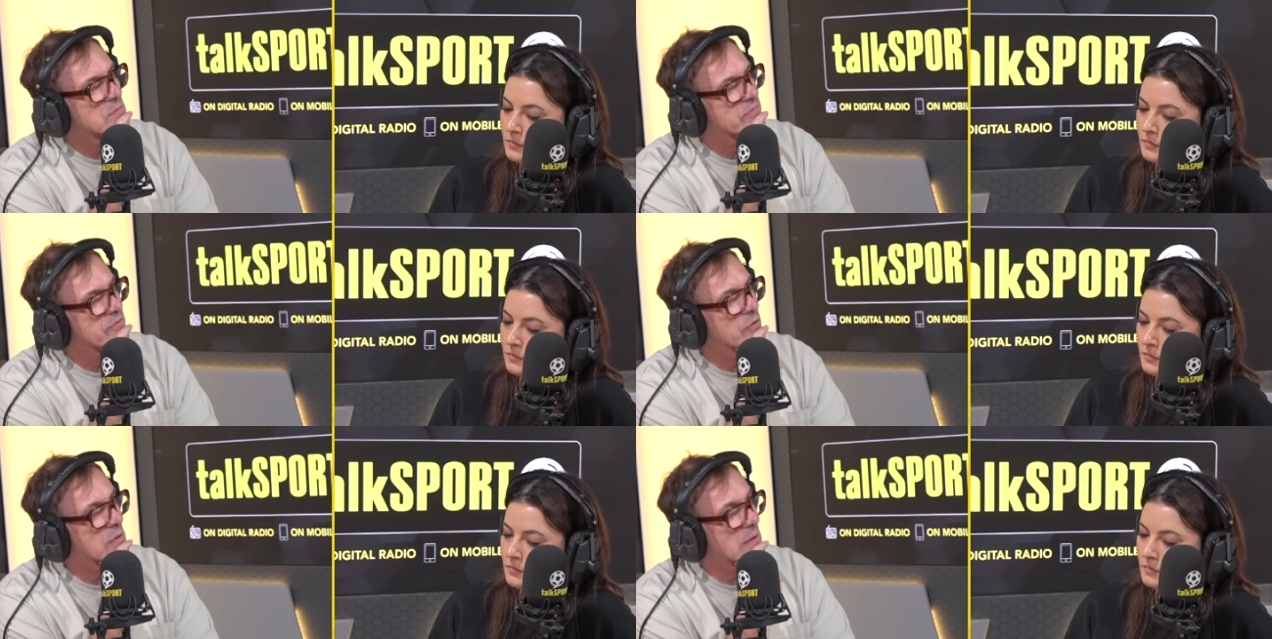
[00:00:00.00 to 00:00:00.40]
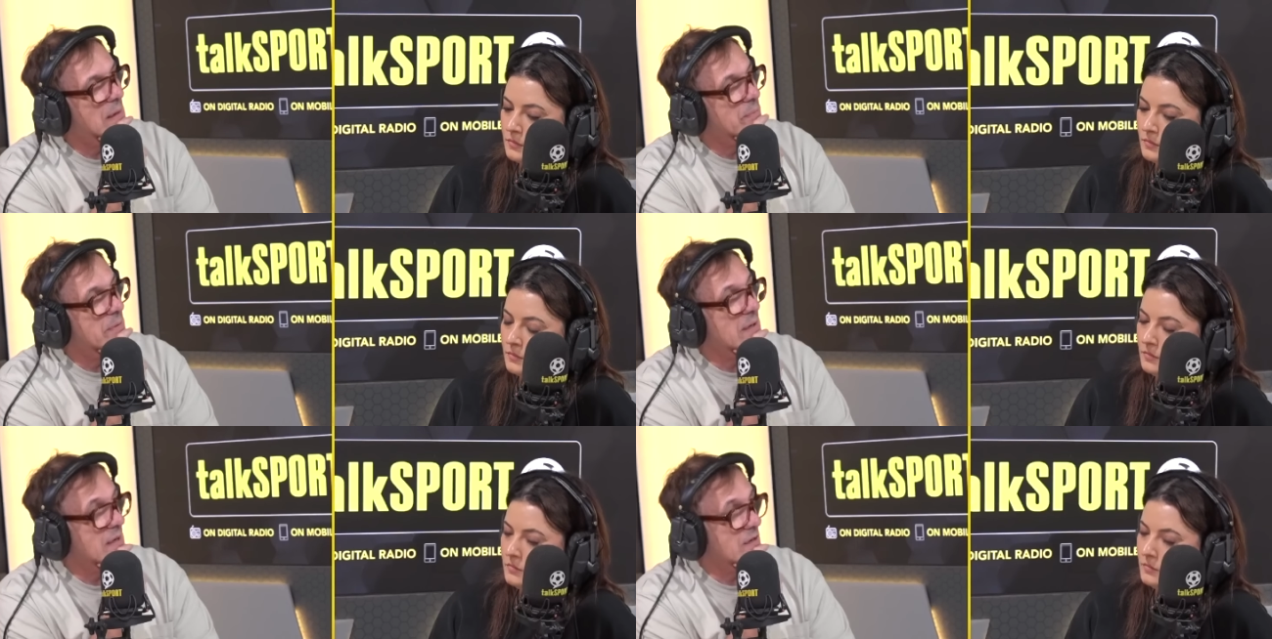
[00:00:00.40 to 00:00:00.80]
Speaker 1: for
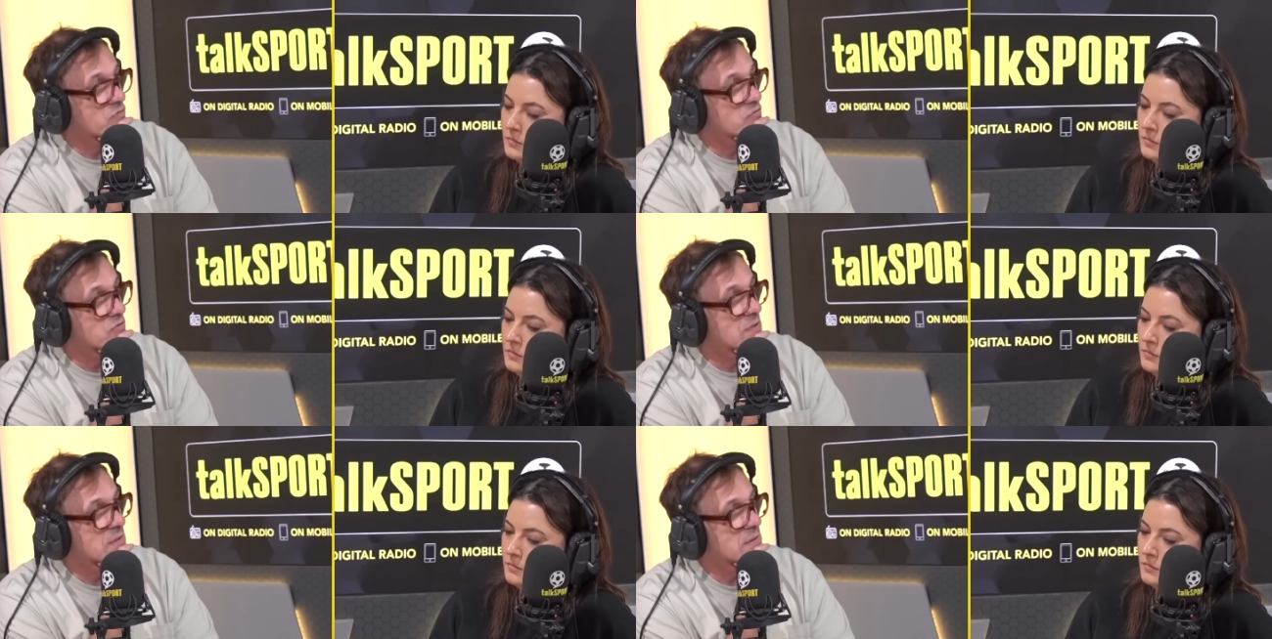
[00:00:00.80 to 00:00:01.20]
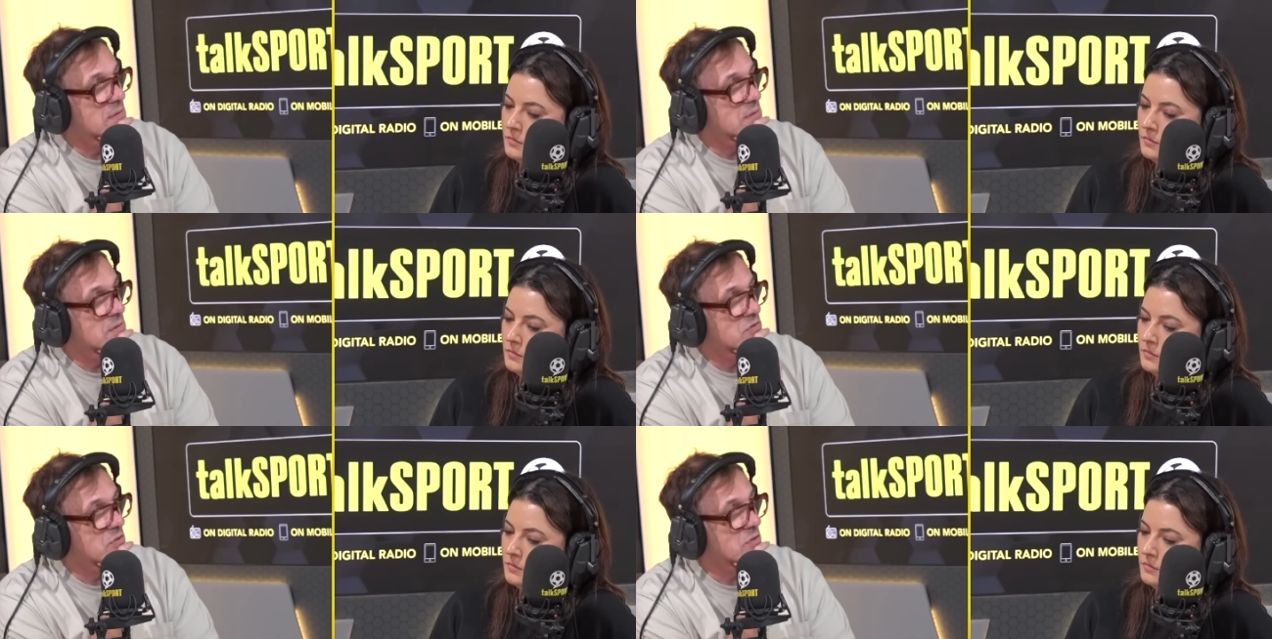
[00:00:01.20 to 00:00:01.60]
club and country.
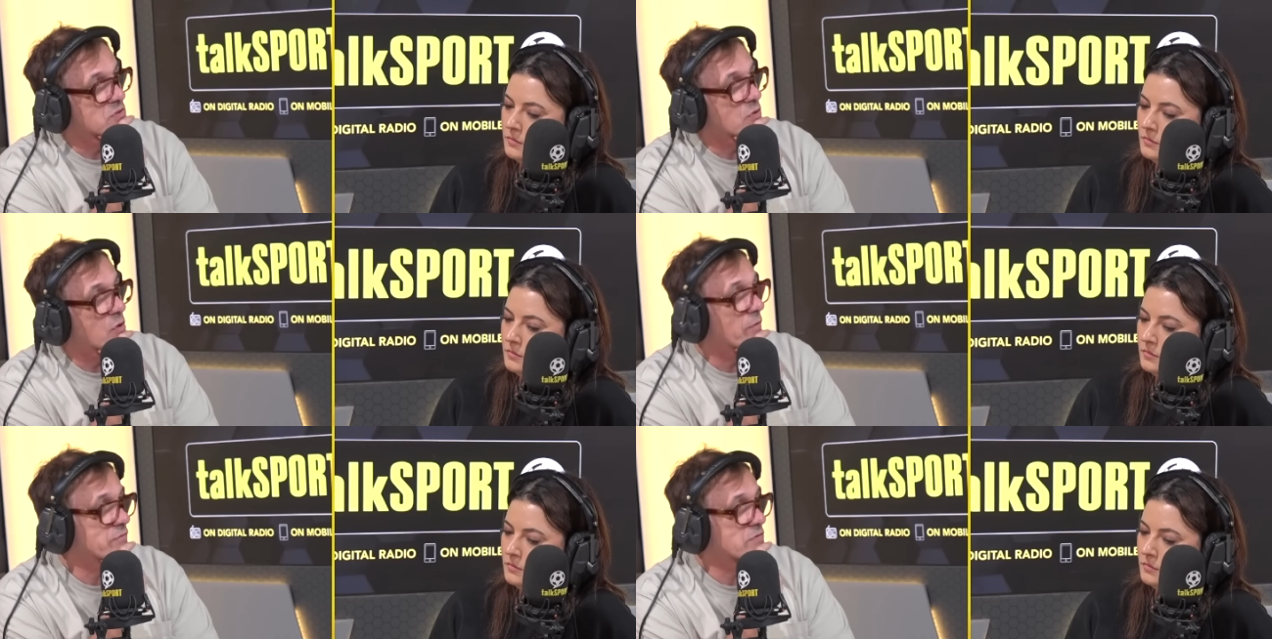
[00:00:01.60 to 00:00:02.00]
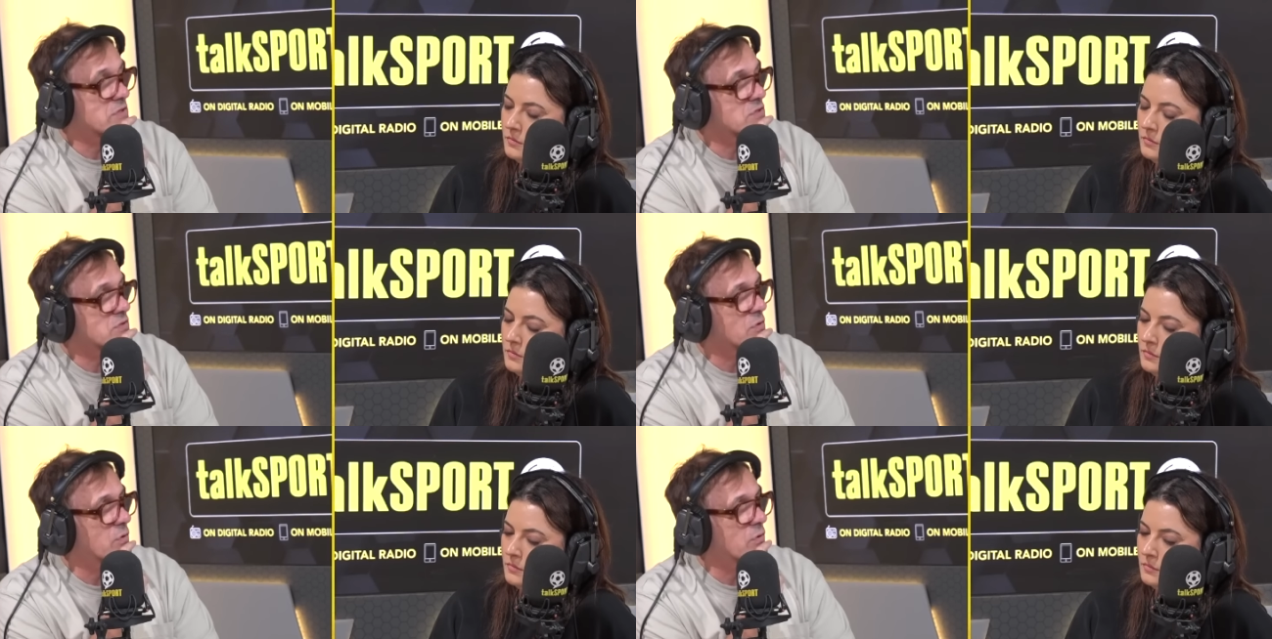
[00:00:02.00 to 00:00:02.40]
So he's got,
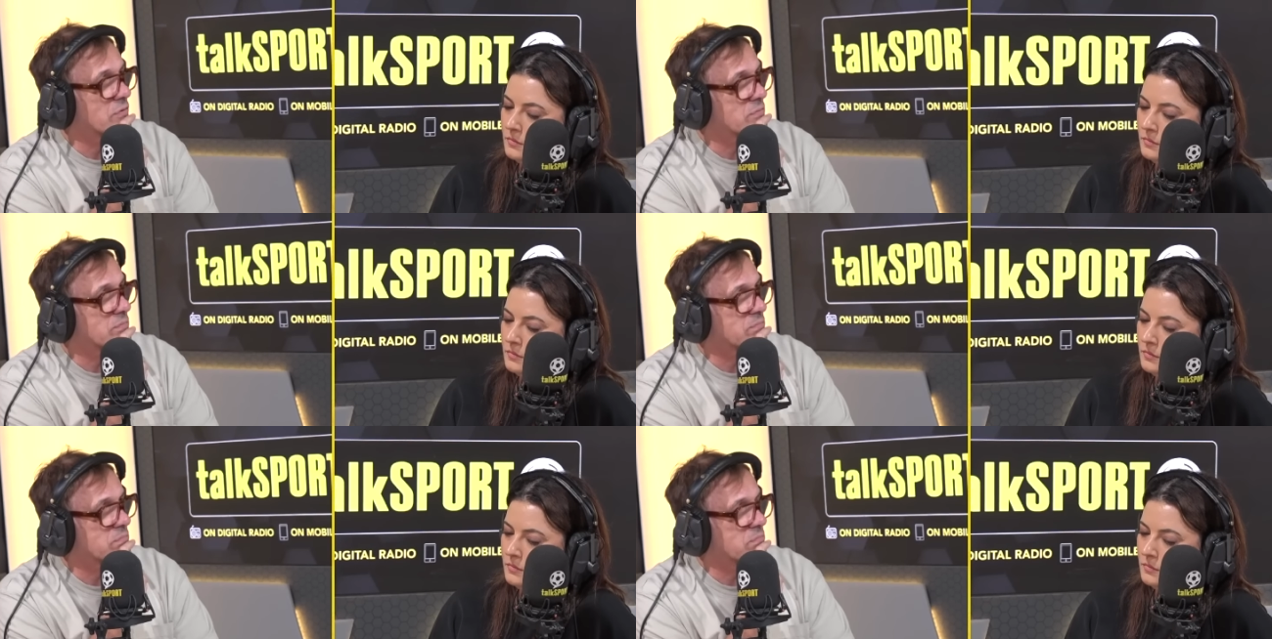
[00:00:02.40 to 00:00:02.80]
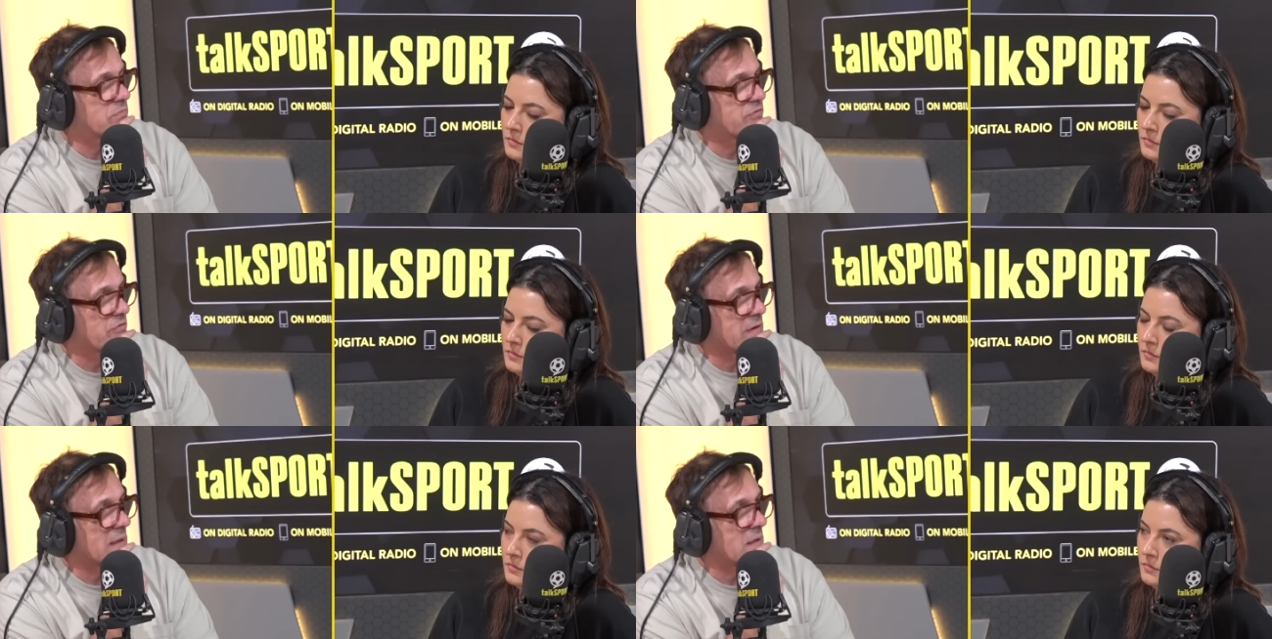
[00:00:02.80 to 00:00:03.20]
obviously scored
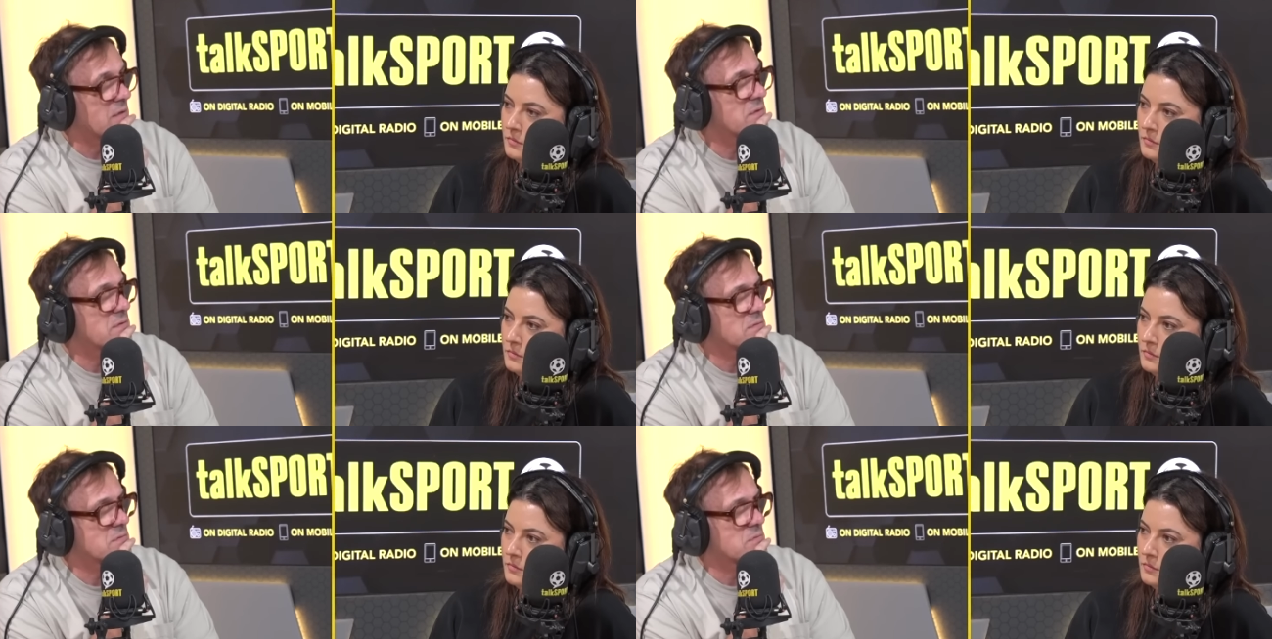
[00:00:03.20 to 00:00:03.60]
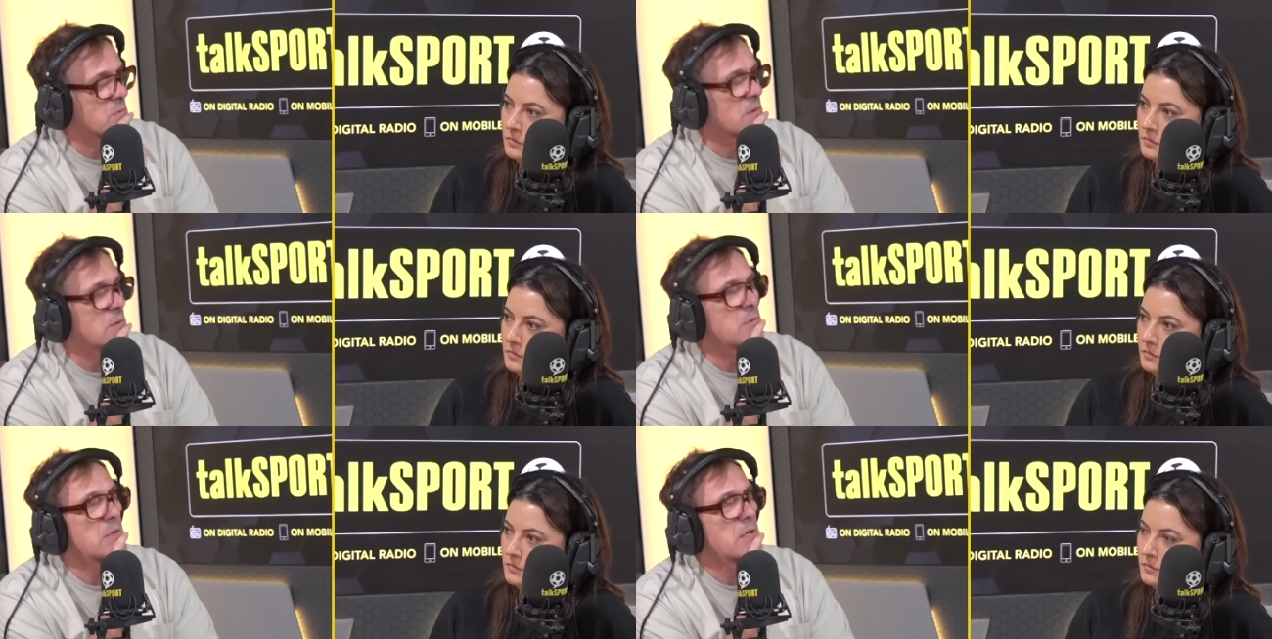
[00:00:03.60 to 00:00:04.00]
for England as
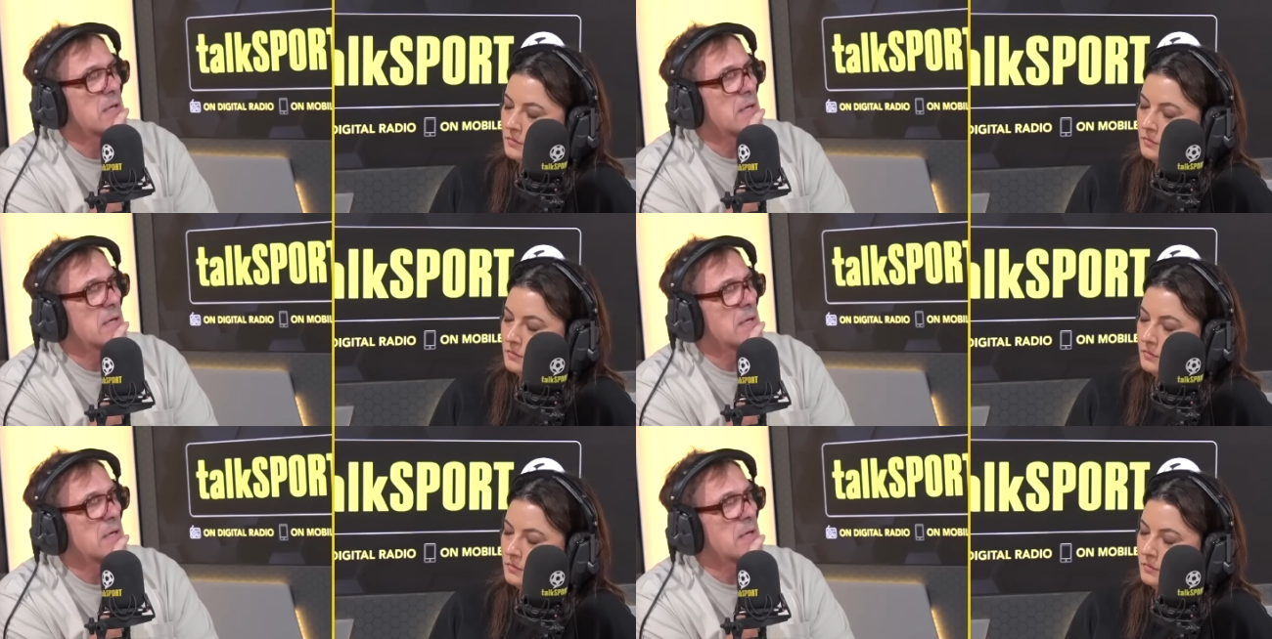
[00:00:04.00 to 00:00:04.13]
well.